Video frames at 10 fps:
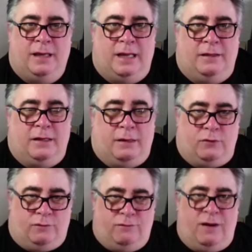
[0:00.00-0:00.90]
in that it
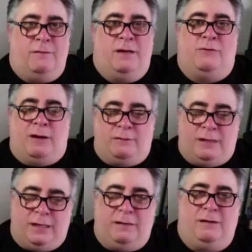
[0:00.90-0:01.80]
was very grounded.
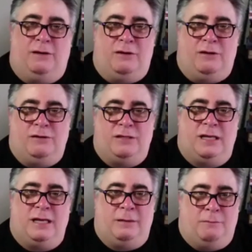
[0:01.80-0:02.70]
You'd
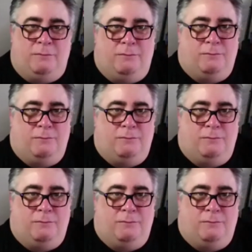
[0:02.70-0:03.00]
see him